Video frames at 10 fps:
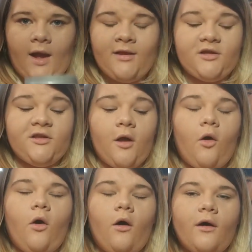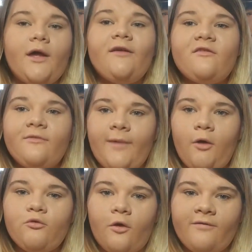And it
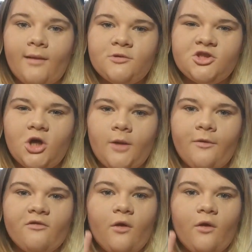smells of lemon sherbet.